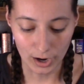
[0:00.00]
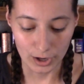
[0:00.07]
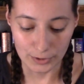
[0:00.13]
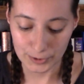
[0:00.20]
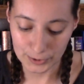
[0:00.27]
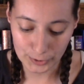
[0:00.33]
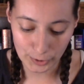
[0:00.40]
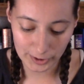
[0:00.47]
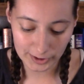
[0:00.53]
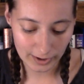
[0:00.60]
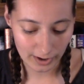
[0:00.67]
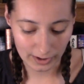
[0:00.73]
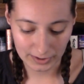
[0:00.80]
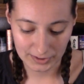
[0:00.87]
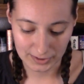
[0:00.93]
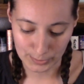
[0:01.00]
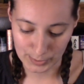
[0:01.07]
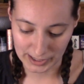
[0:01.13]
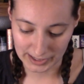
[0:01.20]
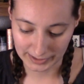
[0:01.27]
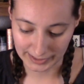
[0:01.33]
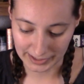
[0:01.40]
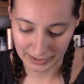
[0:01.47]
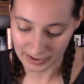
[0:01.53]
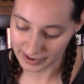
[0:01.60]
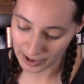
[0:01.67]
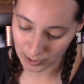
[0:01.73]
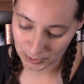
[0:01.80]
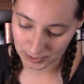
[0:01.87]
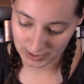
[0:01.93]
The door called to me like the
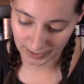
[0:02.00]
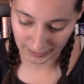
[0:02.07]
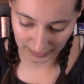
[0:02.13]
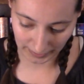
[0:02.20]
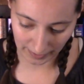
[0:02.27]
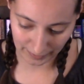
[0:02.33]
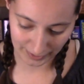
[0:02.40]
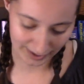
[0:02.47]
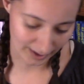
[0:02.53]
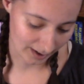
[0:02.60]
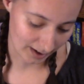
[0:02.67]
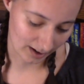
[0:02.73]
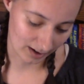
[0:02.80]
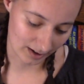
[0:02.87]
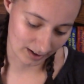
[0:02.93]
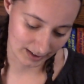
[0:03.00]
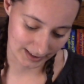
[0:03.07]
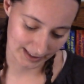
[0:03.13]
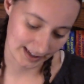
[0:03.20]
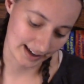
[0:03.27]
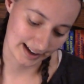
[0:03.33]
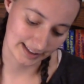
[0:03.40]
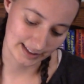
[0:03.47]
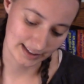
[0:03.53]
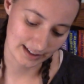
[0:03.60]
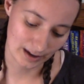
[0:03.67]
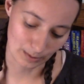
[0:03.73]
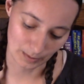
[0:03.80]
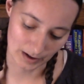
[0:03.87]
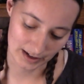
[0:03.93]
ghost of a lover, a haunting I did
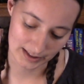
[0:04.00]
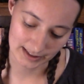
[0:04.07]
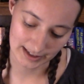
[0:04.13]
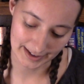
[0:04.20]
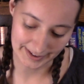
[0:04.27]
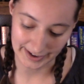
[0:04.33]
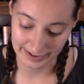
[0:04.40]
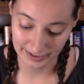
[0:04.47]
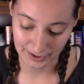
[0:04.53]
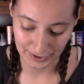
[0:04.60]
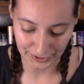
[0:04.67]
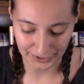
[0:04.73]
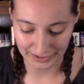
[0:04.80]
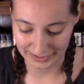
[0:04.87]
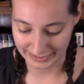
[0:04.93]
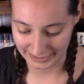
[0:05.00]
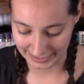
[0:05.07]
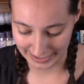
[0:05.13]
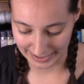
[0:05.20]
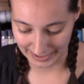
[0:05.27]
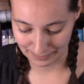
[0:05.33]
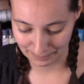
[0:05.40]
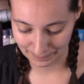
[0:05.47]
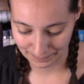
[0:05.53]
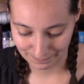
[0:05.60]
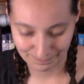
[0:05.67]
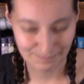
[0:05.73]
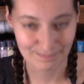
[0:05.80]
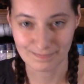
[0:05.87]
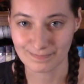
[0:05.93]
not want and yet couldn't deny.
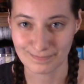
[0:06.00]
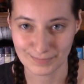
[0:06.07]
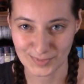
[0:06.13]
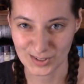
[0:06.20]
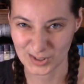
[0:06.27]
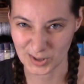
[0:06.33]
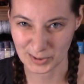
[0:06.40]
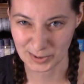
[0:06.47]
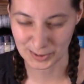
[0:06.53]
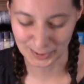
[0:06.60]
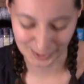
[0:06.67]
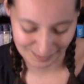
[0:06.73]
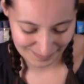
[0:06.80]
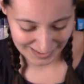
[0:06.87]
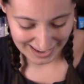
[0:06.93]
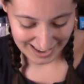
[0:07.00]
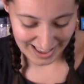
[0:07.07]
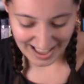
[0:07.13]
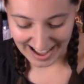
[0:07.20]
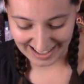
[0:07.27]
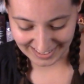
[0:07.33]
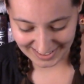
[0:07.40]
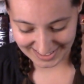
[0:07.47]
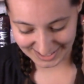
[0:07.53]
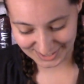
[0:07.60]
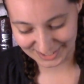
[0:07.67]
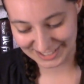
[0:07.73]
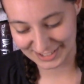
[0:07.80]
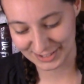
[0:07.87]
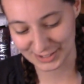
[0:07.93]
So cool. And then this
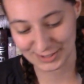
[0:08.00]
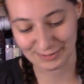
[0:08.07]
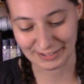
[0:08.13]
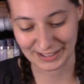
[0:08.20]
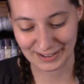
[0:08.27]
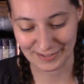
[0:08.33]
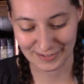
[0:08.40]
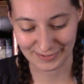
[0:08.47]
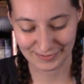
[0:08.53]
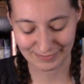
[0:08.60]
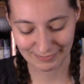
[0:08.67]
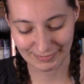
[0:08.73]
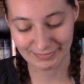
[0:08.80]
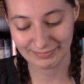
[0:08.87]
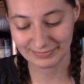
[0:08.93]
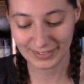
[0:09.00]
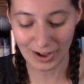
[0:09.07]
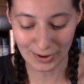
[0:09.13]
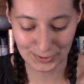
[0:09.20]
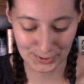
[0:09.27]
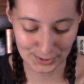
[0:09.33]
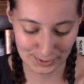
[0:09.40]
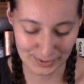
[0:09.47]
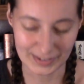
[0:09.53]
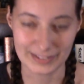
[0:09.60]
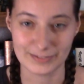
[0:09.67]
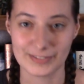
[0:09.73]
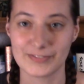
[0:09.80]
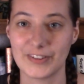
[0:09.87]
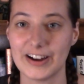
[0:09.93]
one is just really also
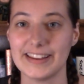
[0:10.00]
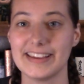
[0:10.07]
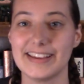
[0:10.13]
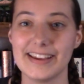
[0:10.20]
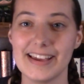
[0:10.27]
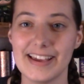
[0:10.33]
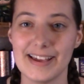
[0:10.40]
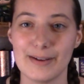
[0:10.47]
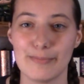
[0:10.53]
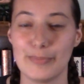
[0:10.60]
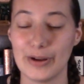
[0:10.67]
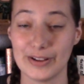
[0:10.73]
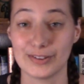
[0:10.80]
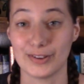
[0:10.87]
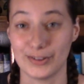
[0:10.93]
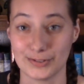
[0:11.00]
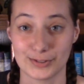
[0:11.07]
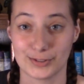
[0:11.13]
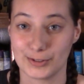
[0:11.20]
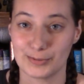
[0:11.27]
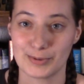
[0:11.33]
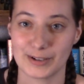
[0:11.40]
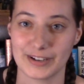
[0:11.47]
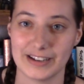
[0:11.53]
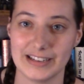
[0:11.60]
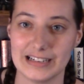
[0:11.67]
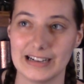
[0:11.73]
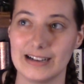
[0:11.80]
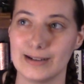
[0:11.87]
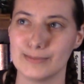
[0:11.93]
funny, but super
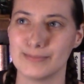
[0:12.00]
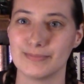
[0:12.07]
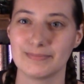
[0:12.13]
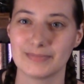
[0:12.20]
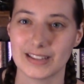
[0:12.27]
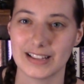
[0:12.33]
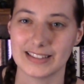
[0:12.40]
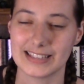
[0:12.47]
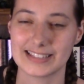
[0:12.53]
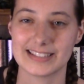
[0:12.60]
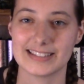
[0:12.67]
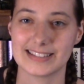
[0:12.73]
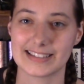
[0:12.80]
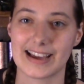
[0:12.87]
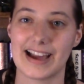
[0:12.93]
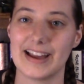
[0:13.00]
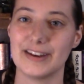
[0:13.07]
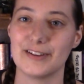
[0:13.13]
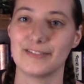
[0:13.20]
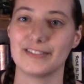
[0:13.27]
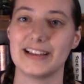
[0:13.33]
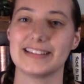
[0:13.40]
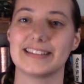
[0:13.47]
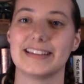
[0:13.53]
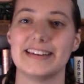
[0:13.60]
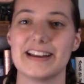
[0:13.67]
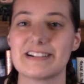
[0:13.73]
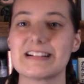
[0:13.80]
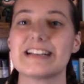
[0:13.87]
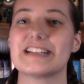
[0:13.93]
good. This is the kind of like the
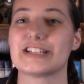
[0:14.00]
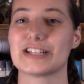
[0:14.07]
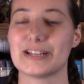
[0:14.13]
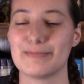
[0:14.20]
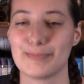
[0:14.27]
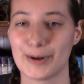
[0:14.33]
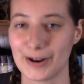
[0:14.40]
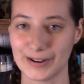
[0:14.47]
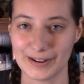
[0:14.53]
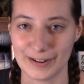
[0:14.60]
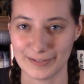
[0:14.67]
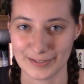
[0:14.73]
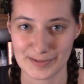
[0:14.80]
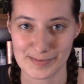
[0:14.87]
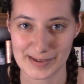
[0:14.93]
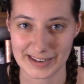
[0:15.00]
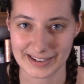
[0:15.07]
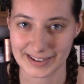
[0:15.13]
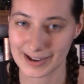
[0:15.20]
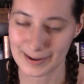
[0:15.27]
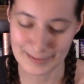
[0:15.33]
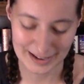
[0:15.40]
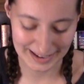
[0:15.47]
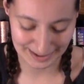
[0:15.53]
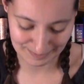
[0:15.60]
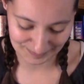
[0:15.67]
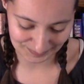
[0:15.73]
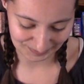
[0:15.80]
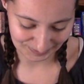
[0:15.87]
narration part of Amina coming in.